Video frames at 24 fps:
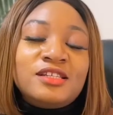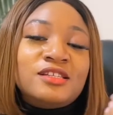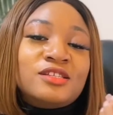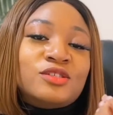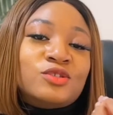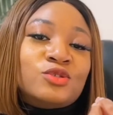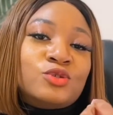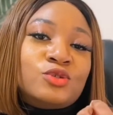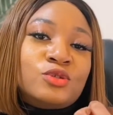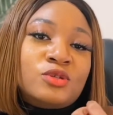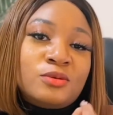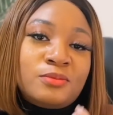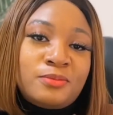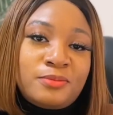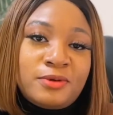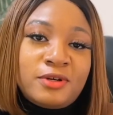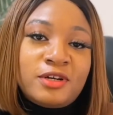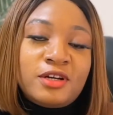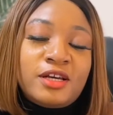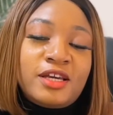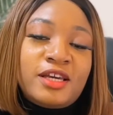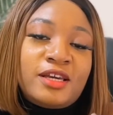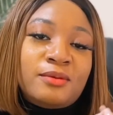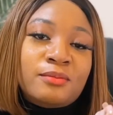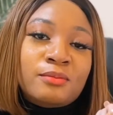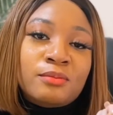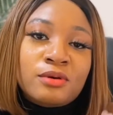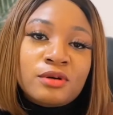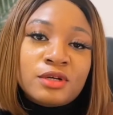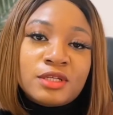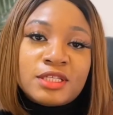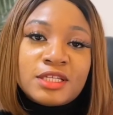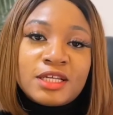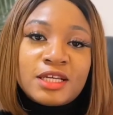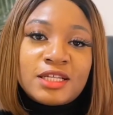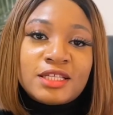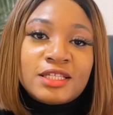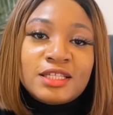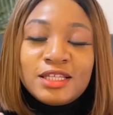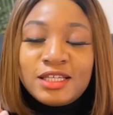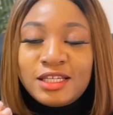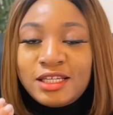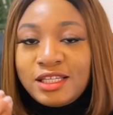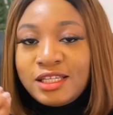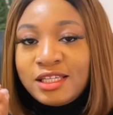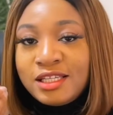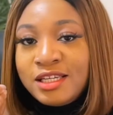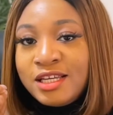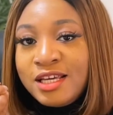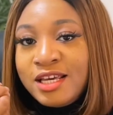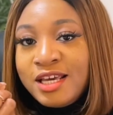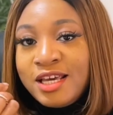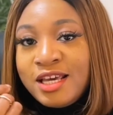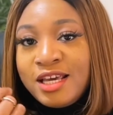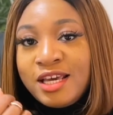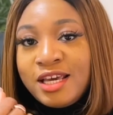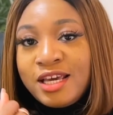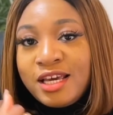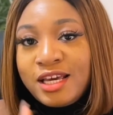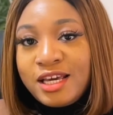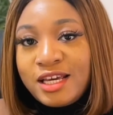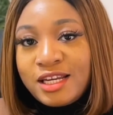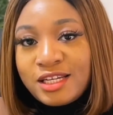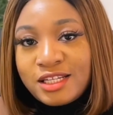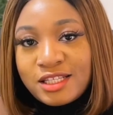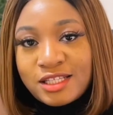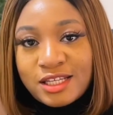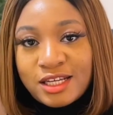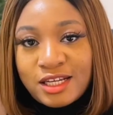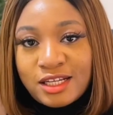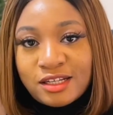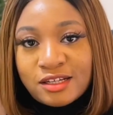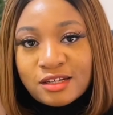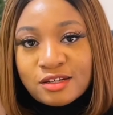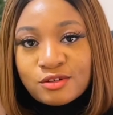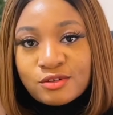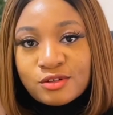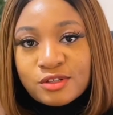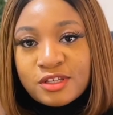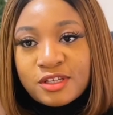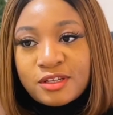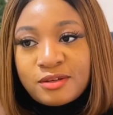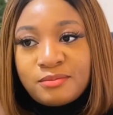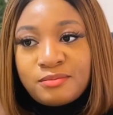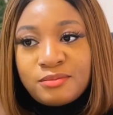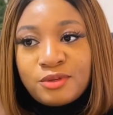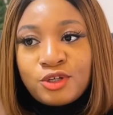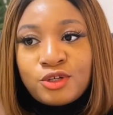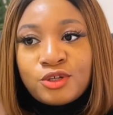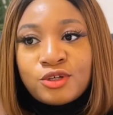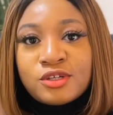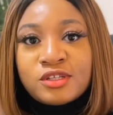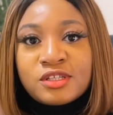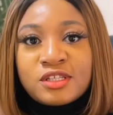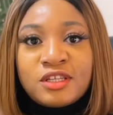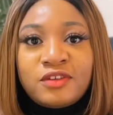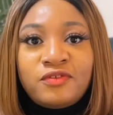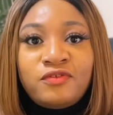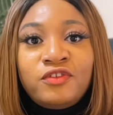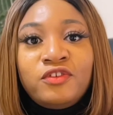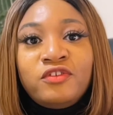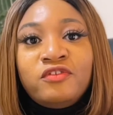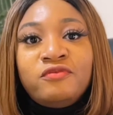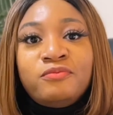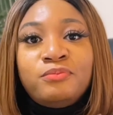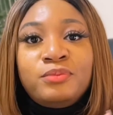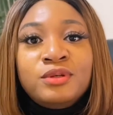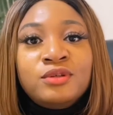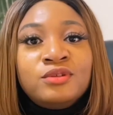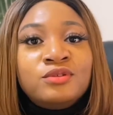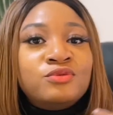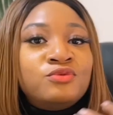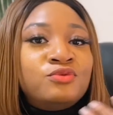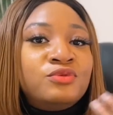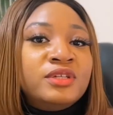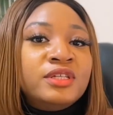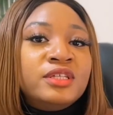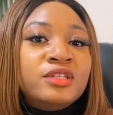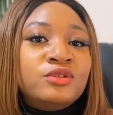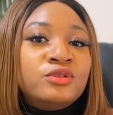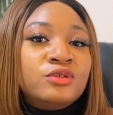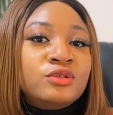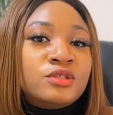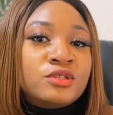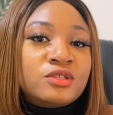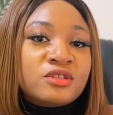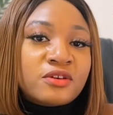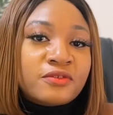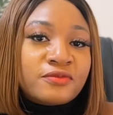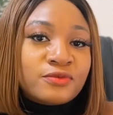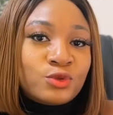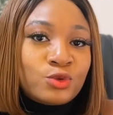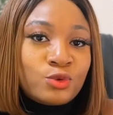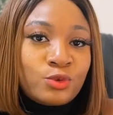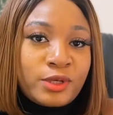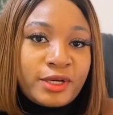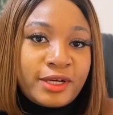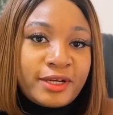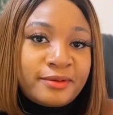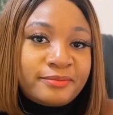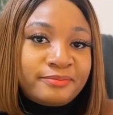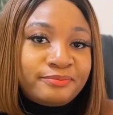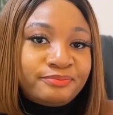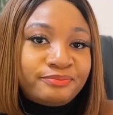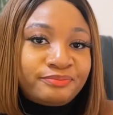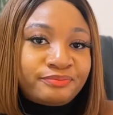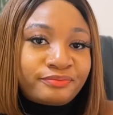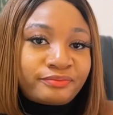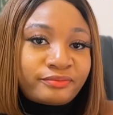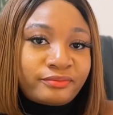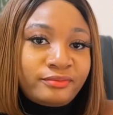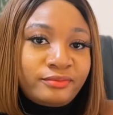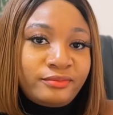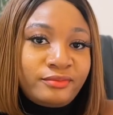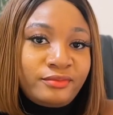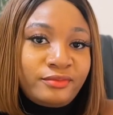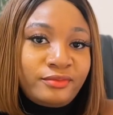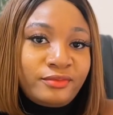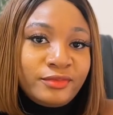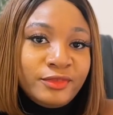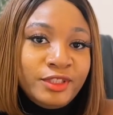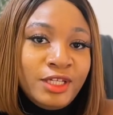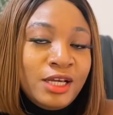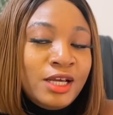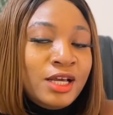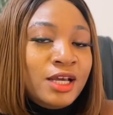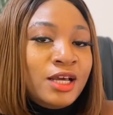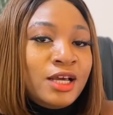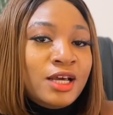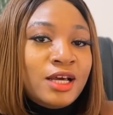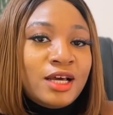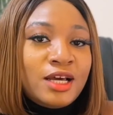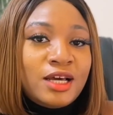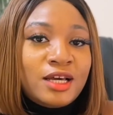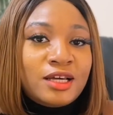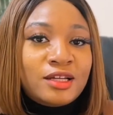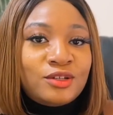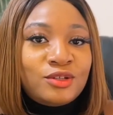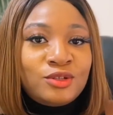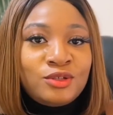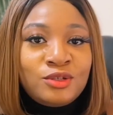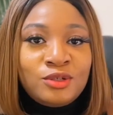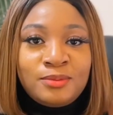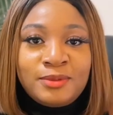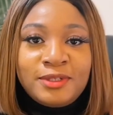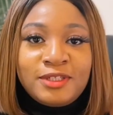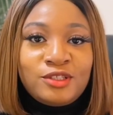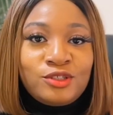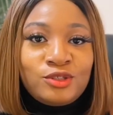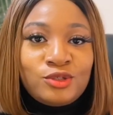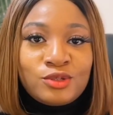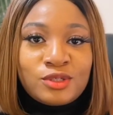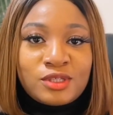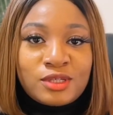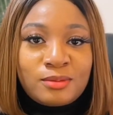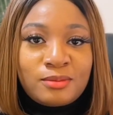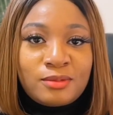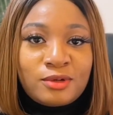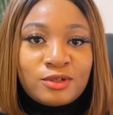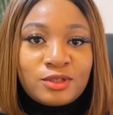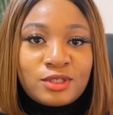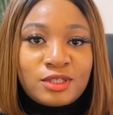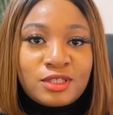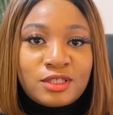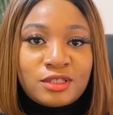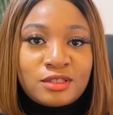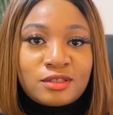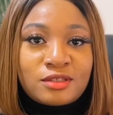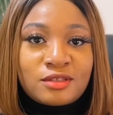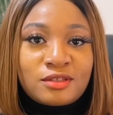is super important in any technical team, because if you build really good software and nobody knows about it,